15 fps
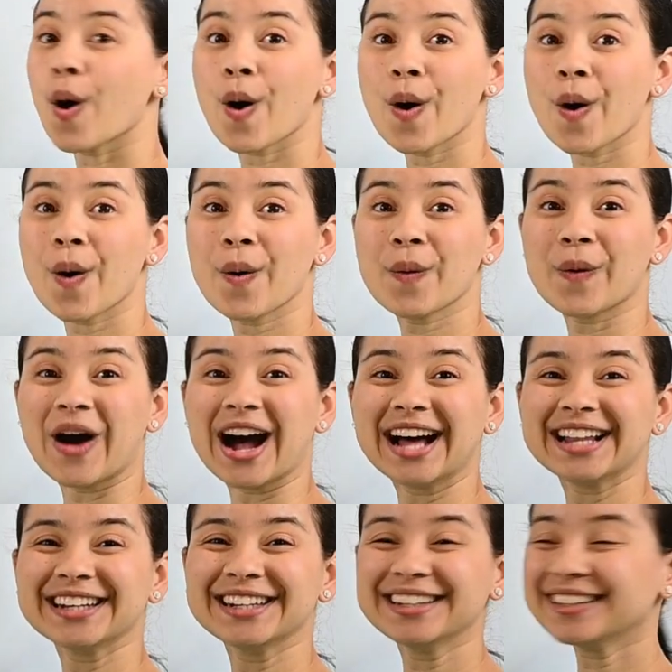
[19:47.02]
Oh,
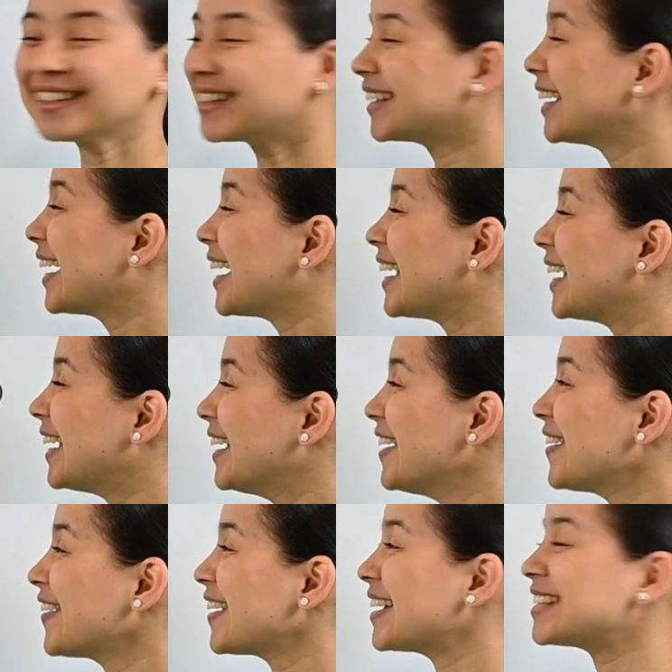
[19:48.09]
look,
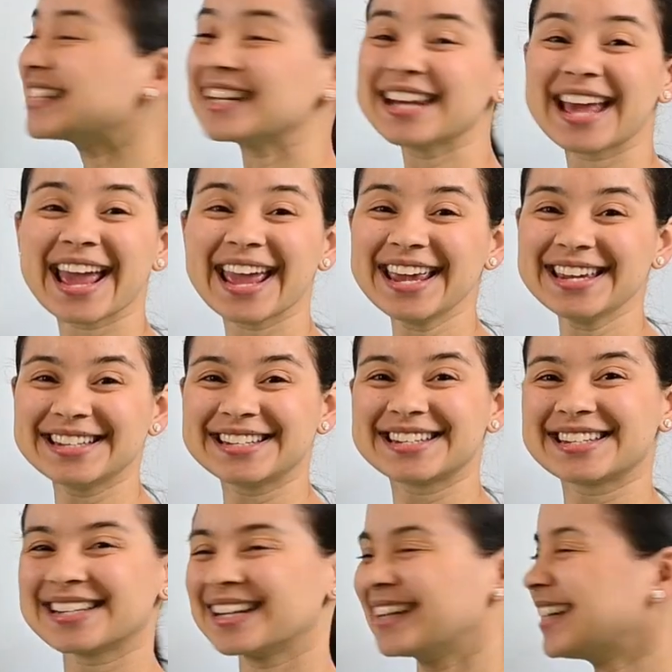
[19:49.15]
here is an
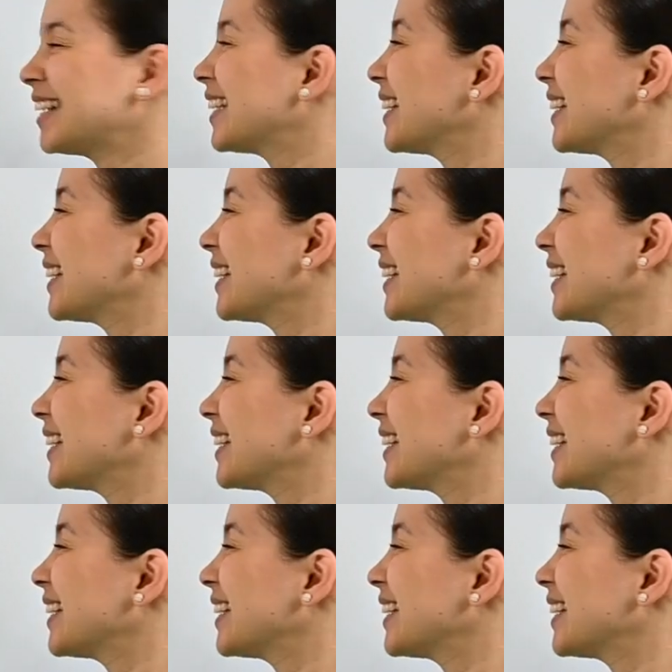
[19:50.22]
H.